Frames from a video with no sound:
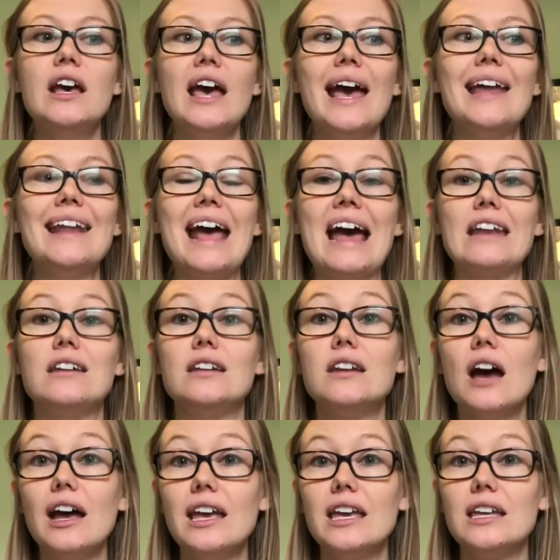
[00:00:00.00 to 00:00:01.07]
And at
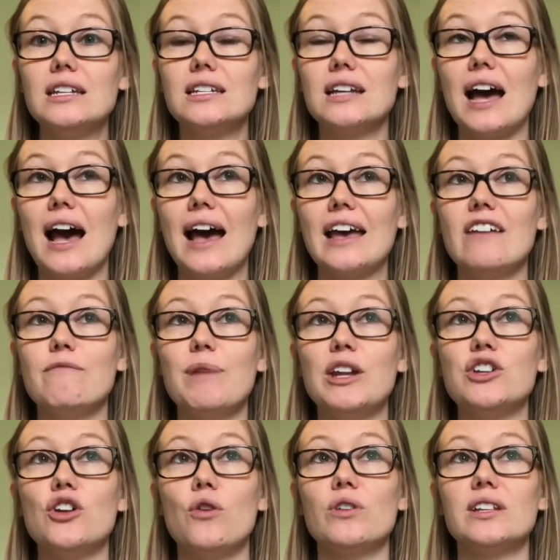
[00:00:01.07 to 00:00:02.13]
night, I have
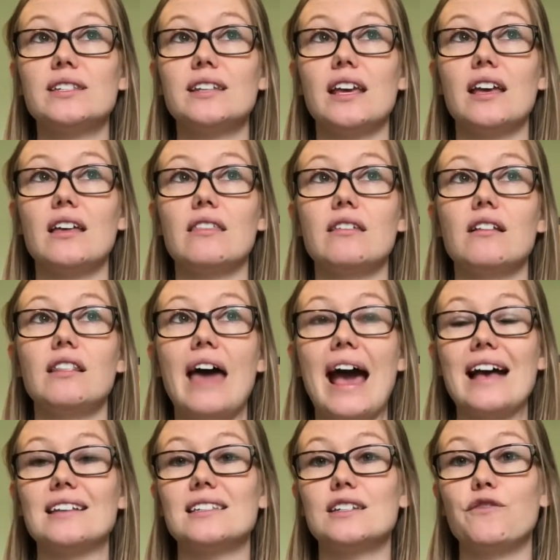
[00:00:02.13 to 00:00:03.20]
been noticing the
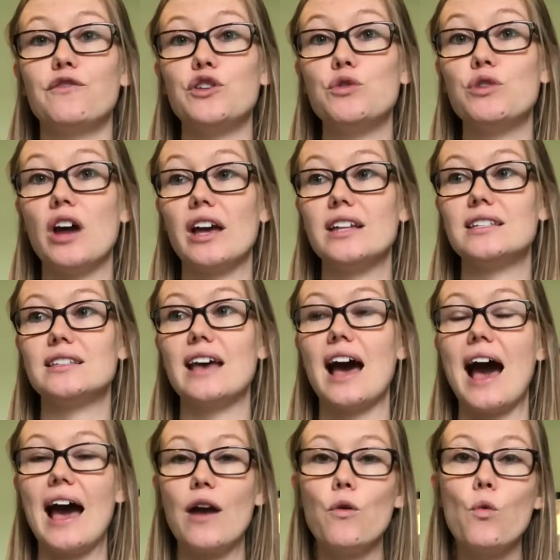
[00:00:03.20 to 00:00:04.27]
last few nights that
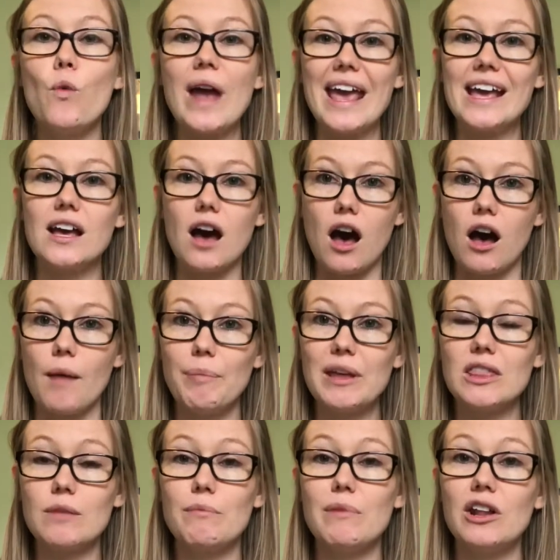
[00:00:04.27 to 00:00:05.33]
I wake up
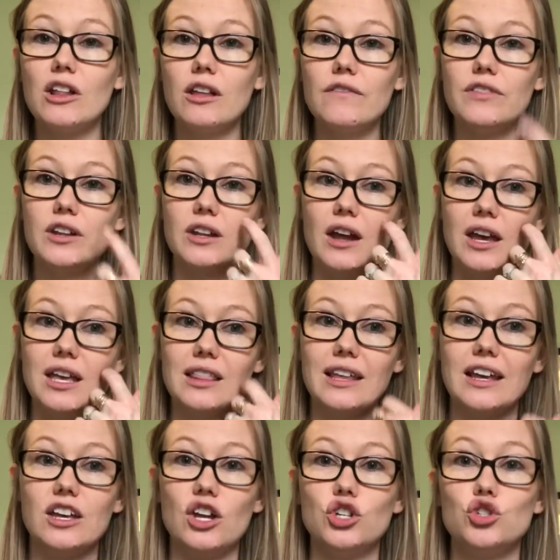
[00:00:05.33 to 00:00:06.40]
in the middle of the night
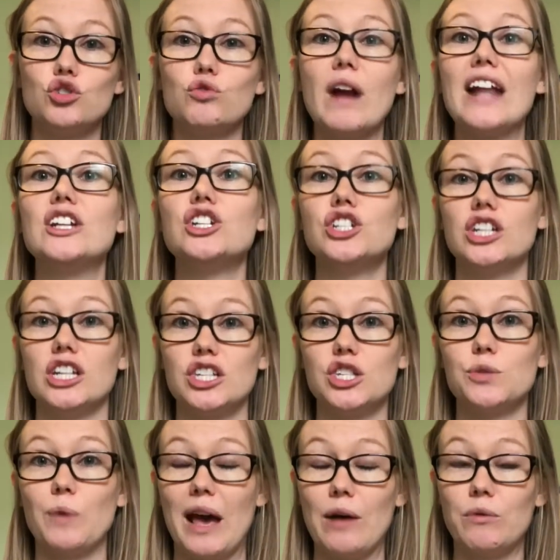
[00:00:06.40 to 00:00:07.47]
like drenched in
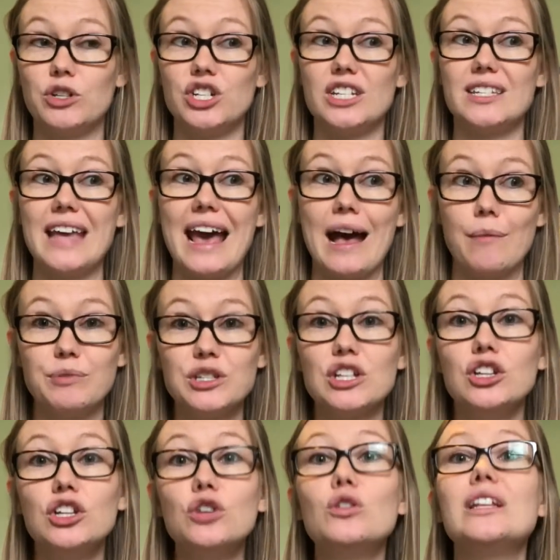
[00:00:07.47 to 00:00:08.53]
sweat, which is
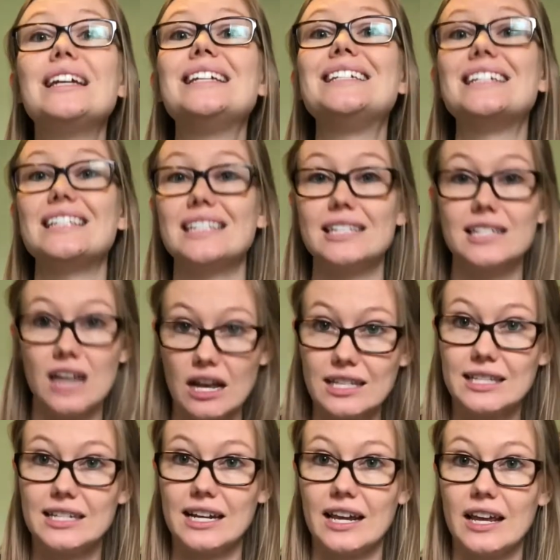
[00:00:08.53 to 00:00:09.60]
absolutely
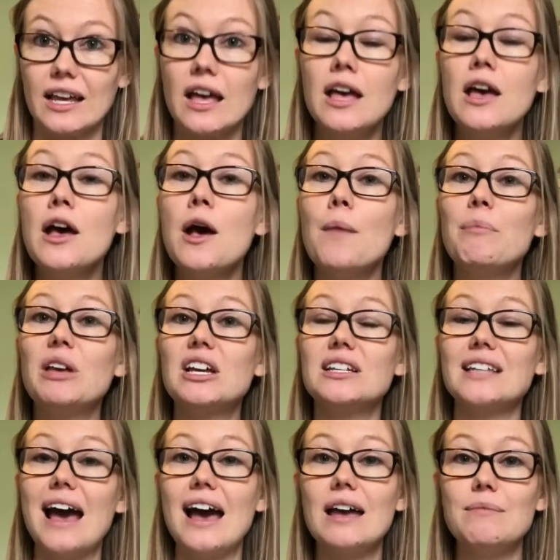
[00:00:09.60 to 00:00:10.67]
disgusting because
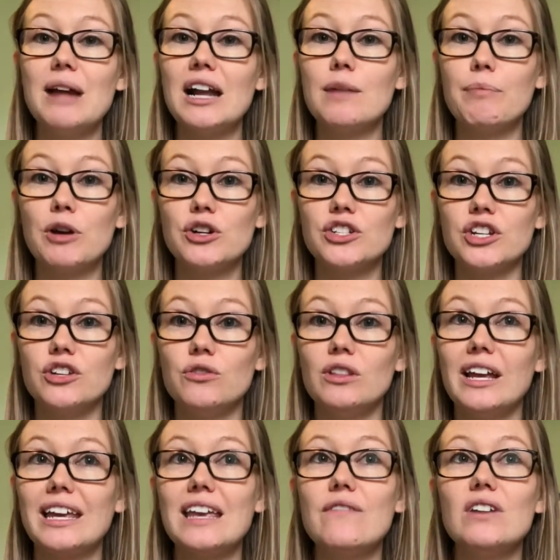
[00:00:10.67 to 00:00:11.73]
I'm not a person who,
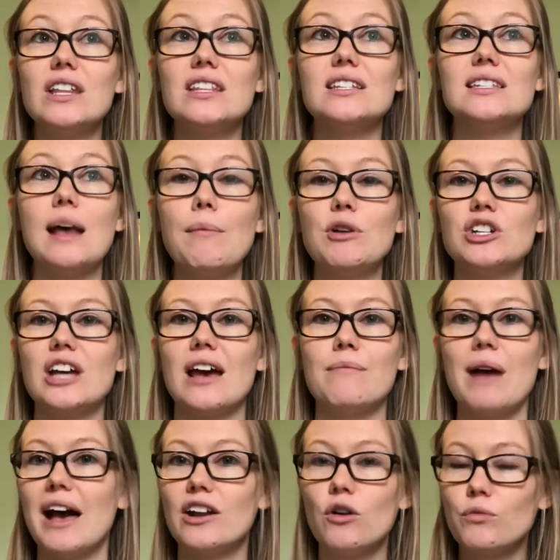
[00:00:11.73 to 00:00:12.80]
like even in the summertime,
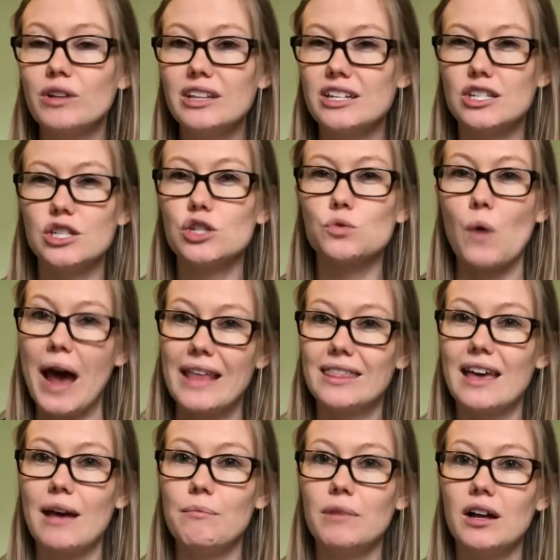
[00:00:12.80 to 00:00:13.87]
I don't really sweat
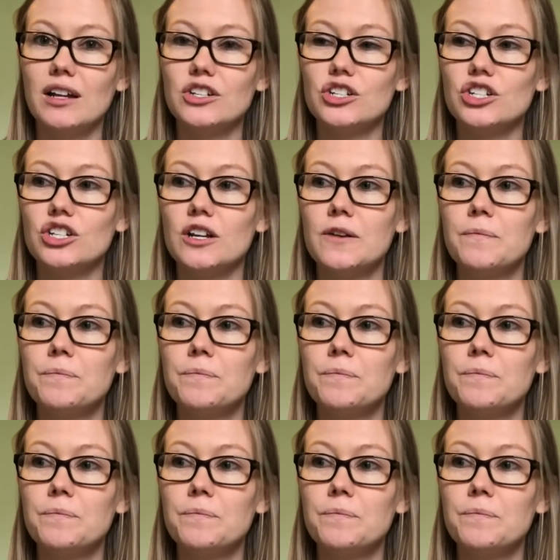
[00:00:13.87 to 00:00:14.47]
that much.